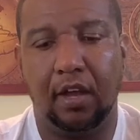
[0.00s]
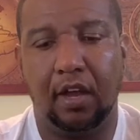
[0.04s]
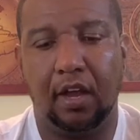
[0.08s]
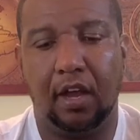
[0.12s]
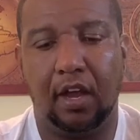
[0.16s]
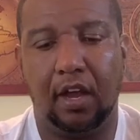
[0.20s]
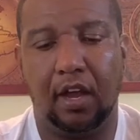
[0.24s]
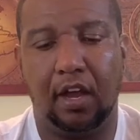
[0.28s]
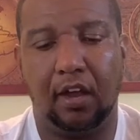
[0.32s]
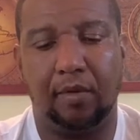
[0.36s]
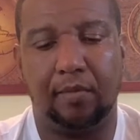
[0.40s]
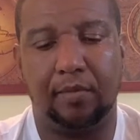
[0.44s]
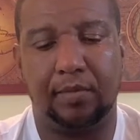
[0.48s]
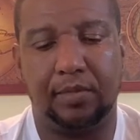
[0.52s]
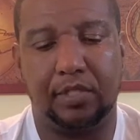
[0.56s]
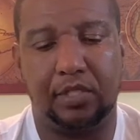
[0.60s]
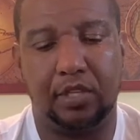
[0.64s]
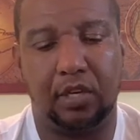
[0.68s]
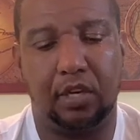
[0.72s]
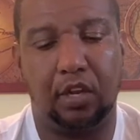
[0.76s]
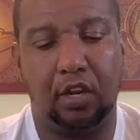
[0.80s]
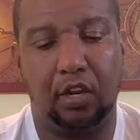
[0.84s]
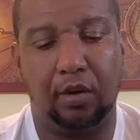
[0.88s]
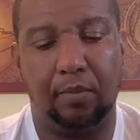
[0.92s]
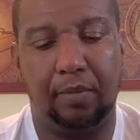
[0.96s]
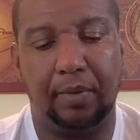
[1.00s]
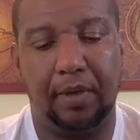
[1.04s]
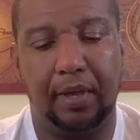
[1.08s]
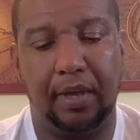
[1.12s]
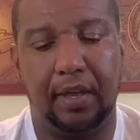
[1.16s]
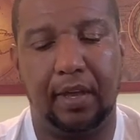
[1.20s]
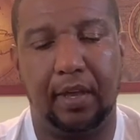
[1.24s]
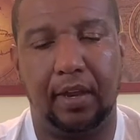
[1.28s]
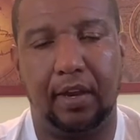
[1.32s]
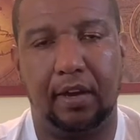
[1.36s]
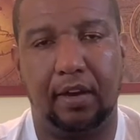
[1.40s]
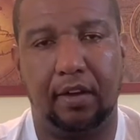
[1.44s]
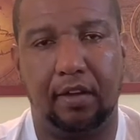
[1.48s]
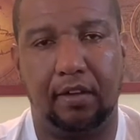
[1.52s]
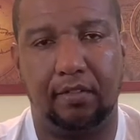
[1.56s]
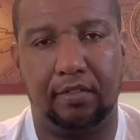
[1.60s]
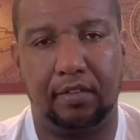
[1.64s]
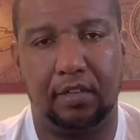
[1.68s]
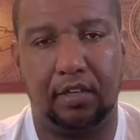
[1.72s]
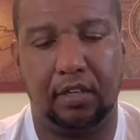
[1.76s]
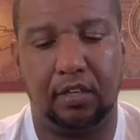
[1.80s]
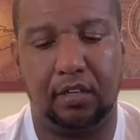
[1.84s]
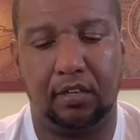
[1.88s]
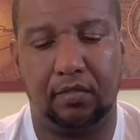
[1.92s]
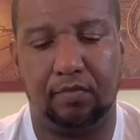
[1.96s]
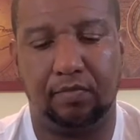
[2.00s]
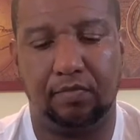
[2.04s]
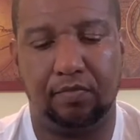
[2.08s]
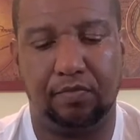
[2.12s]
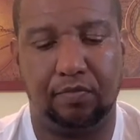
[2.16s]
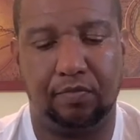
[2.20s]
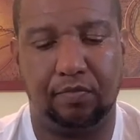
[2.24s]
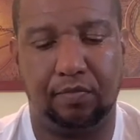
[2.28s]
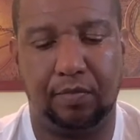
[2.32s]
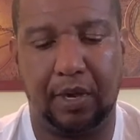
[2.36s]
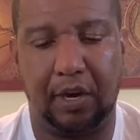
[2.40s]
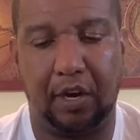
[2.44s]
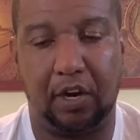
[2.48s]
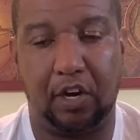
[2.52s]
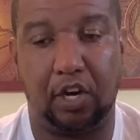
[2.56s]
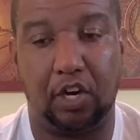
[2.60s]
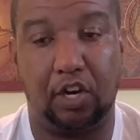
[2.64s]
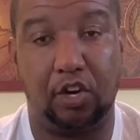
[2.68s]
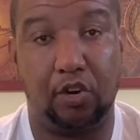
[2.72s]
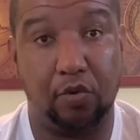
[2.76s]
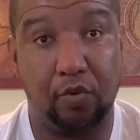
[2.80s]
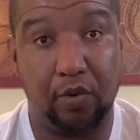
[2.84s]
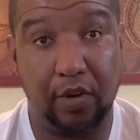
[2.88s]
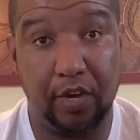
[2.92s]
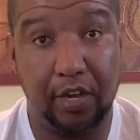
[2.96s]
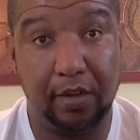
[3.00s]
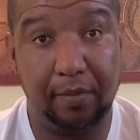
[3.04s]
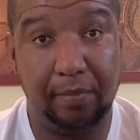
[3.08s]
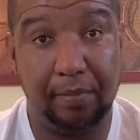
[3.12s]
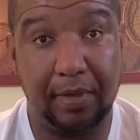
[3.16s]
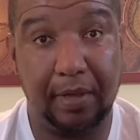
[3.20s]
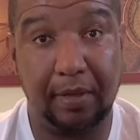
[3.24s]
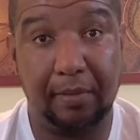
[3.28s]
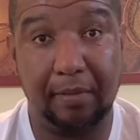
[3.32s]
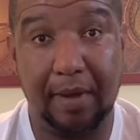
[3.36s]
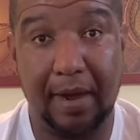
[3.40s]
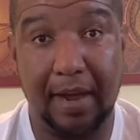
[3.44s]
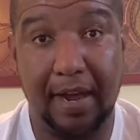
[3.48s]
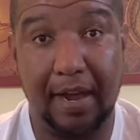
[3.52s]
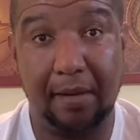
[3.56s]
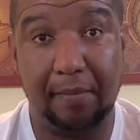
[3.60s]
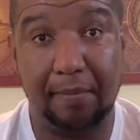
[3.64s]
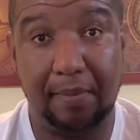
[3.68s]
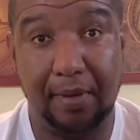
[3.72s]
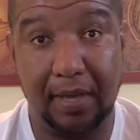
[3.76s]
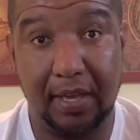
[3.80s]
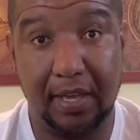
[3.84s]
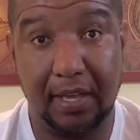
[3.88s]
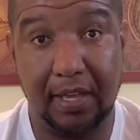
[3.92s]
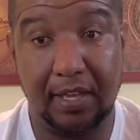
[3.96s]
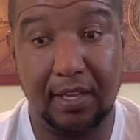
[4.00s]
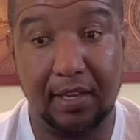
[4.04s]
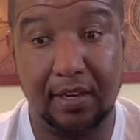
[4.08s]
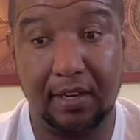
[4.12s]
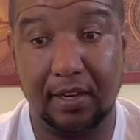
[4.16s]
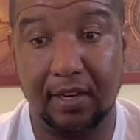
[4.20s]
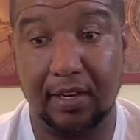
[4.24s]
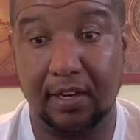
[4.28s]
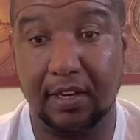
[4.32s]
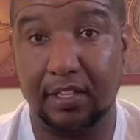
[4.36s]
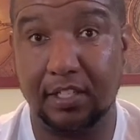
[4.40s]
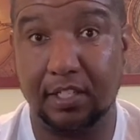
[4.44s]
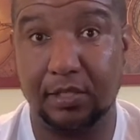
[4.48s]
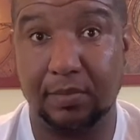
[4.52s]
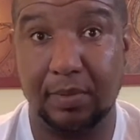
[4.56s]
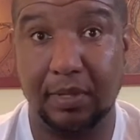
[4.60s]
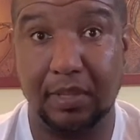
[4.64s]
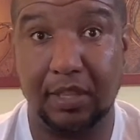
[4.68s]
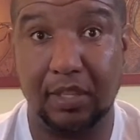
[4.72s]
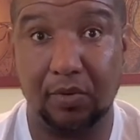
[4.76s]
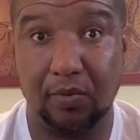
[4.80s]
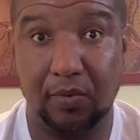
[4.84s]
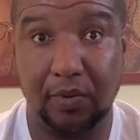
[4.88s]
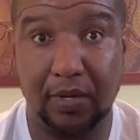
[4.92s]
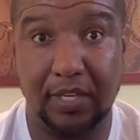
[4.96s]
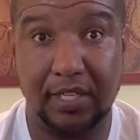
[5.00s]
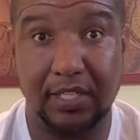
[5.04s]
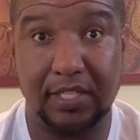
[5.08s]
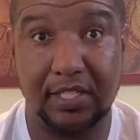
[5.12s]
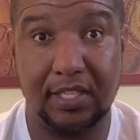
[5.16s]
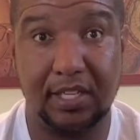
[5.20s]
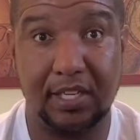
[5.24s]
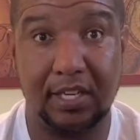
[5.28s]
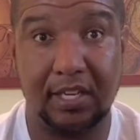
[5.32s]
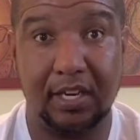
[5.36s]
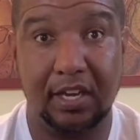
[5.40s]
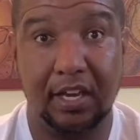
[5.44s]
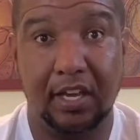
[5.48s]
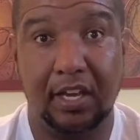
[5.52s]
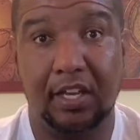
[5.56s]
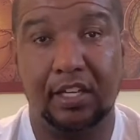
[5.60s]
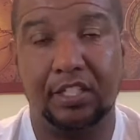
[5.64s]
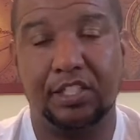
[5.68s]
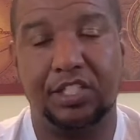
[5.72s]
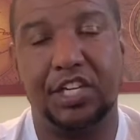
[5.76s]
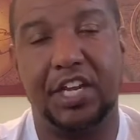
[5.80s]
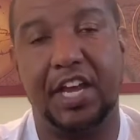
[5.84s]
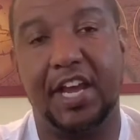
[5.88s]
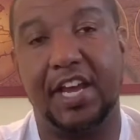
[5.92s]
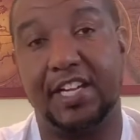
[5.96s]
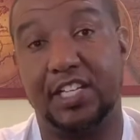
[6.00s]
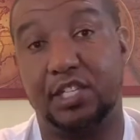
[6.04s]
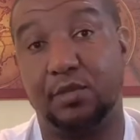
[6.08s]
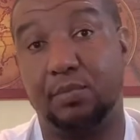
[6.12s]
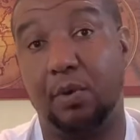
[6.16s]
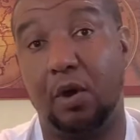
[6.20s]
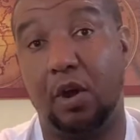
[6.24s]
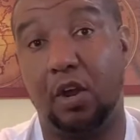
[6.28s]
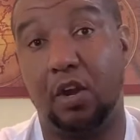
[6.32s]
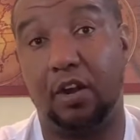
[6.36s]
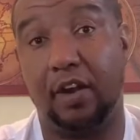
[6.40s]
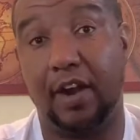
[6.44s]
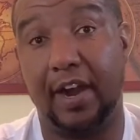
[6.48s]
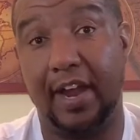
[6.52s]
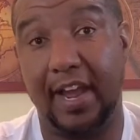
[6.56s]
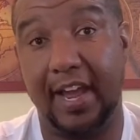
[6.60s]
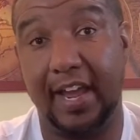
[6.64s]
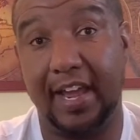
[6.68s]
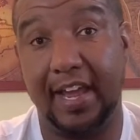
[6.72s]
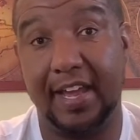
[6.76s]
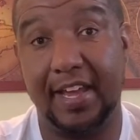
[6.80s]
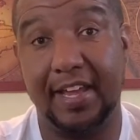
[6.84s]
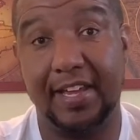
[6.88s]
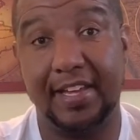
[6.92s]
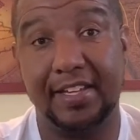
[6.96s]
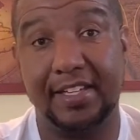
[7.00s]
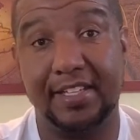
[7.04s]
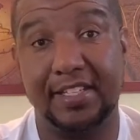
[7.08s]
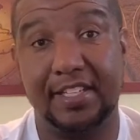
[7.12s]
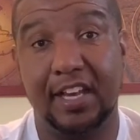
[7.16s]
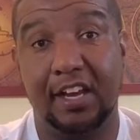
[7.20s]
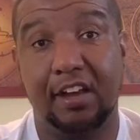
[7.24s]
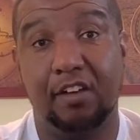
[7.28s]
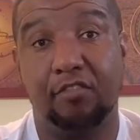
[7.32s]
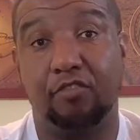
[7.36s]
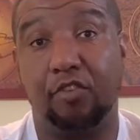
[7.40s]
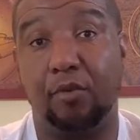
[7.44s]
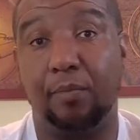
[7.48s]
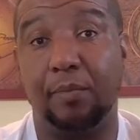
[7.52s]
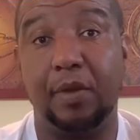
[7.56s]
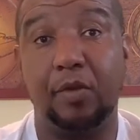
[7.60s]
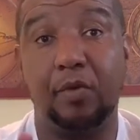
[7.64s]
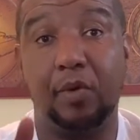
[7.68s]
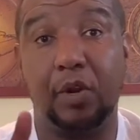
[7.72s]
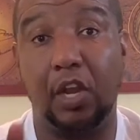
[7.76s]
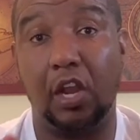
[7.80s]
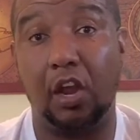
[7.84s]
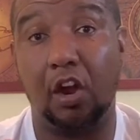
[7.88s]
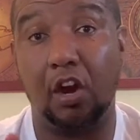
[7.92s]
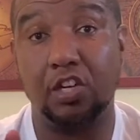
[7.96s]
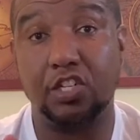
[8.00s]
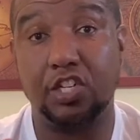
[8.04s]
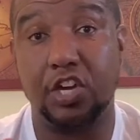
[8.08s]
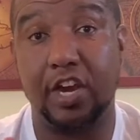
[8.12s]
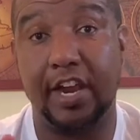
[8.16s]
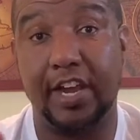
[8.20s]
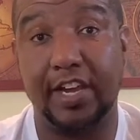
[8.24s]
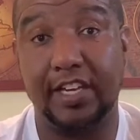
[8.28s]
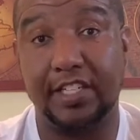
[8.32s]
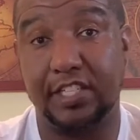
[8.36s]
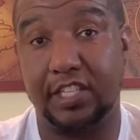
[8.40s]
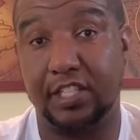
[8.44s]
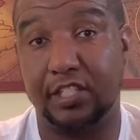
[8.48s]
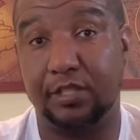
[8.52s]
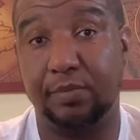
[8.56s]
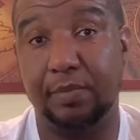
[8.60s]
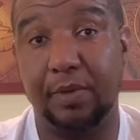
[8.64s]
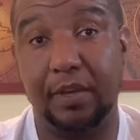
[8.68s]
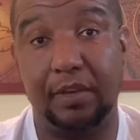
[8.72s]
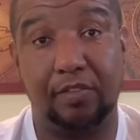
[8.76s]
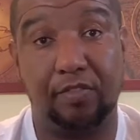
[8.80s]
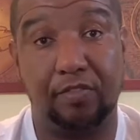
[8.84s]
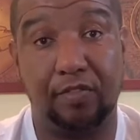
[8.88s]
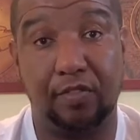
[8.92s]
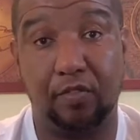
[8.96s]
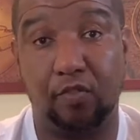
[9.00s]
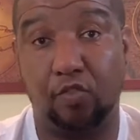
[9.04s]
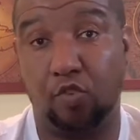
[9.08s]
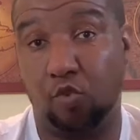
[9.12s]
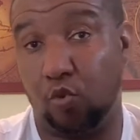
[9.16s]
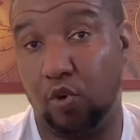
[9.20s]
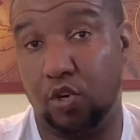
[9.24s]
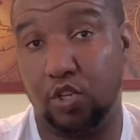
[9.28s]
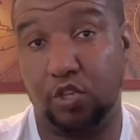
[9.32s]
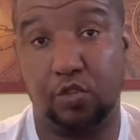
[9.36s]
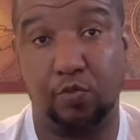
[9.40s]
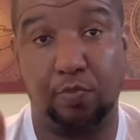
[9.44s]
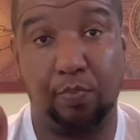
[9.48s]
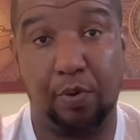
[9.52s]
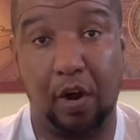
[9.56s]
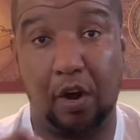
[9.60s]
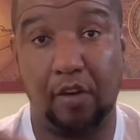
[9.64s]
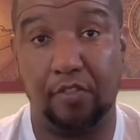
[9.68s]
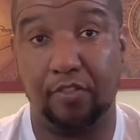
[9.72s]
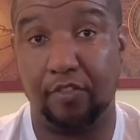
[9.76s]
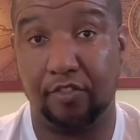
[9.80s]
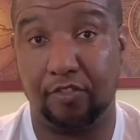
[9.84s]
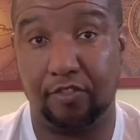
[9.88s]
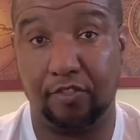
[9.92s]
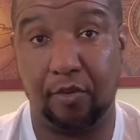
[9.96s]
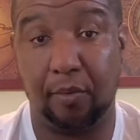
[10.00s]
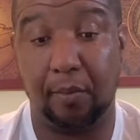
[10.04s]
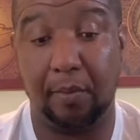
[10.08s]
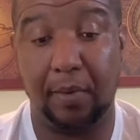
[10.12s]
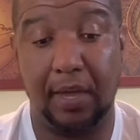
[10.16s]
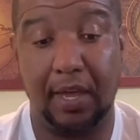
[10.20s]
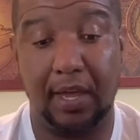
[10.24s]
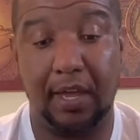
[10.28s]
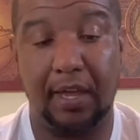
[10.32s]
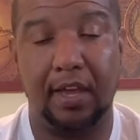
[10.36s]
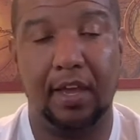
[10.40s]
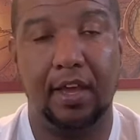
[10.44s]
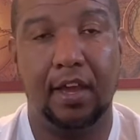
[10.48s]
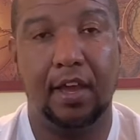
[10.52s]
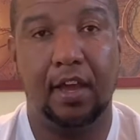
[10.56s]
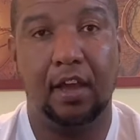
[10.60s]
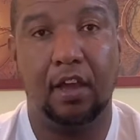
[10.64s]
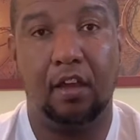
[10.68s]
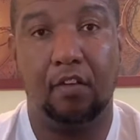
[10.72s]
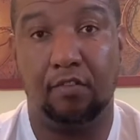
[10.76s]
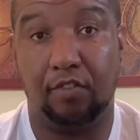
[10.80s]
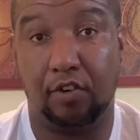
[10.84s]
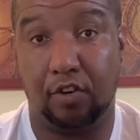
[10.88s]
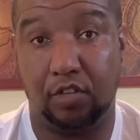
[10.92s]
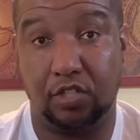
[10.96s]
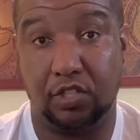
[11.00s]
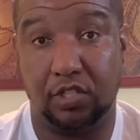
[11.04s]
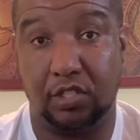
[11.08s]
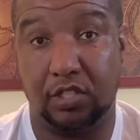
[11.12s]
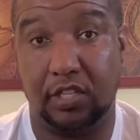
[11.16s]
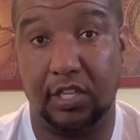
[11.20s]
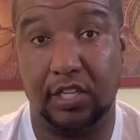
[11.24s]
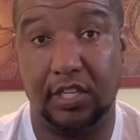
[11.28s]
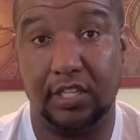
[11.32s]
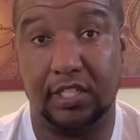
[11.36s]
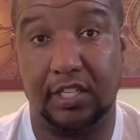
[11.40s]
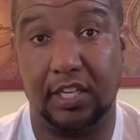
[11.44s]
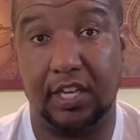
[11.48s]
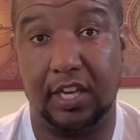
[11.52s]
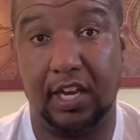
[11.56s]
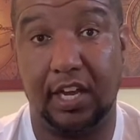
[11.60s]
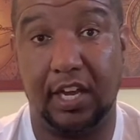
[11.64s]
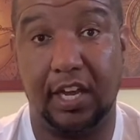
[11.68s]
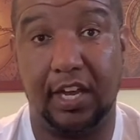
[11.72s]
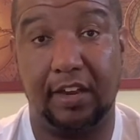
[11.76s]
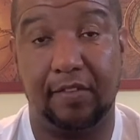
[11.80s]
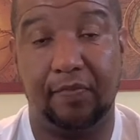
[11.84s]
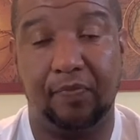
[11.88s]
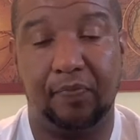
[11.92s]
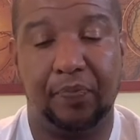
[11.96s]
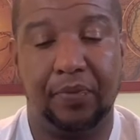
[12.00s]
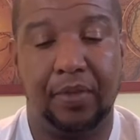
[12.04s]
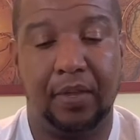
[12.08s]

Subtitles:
It's a little bit of a better grip, in my opinion, than the Smith & Wesson. She has smaller hands. For me, with larger hands, the Smith works perfect for me versus this gun.